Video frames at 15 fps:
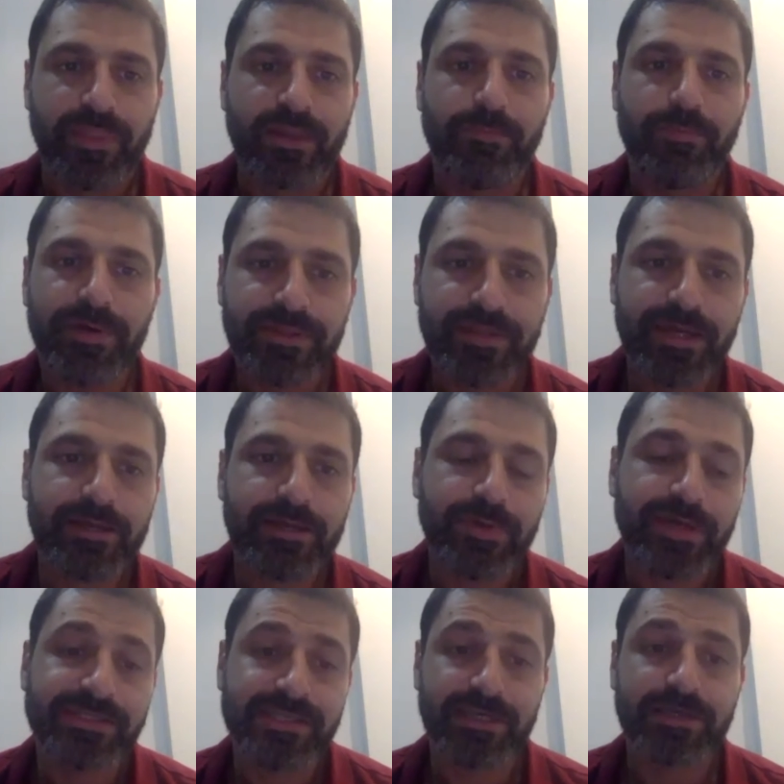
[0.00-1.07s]
But then
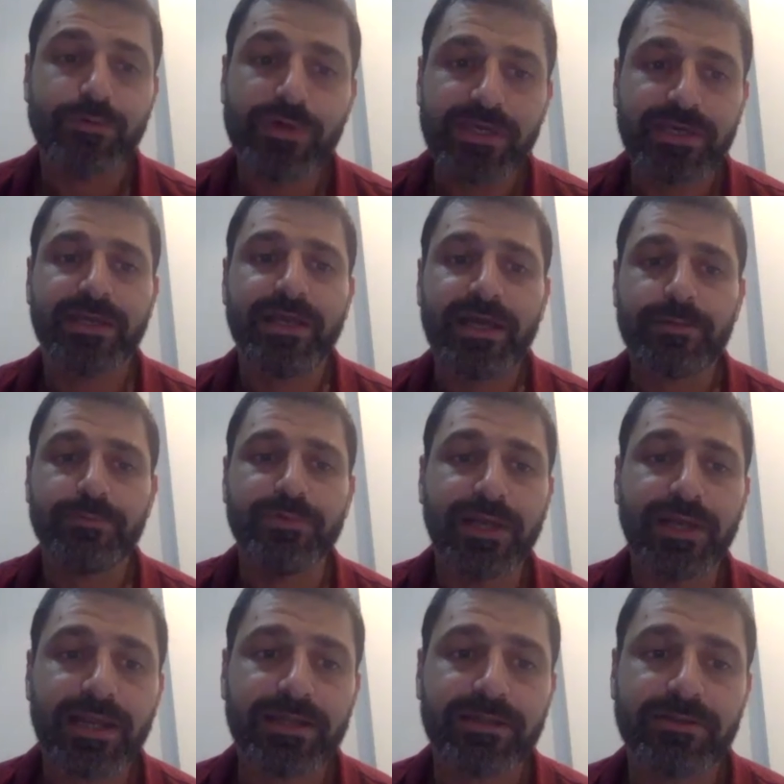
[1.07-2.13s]
basically we can have the
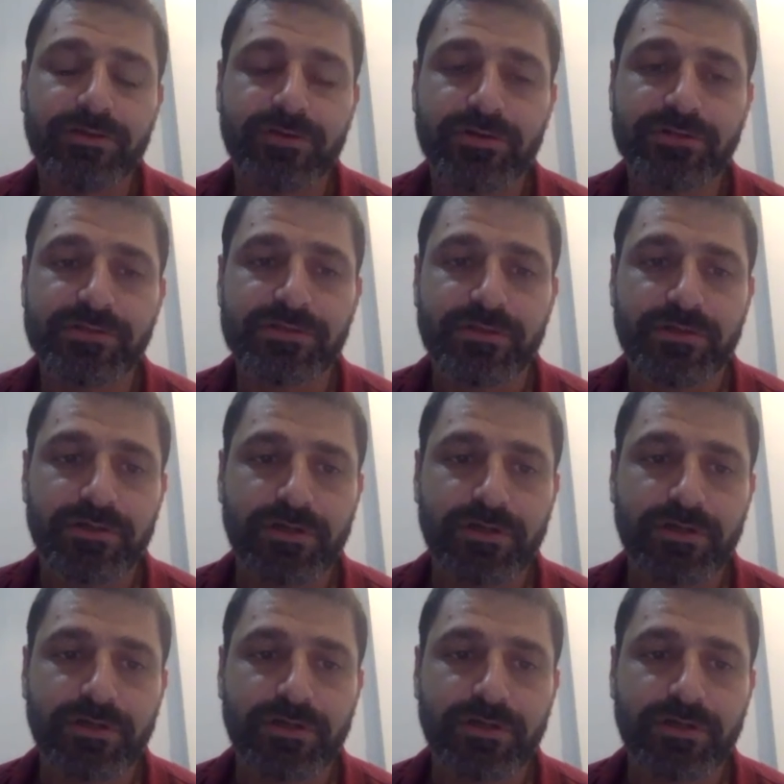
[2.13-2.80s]
lenders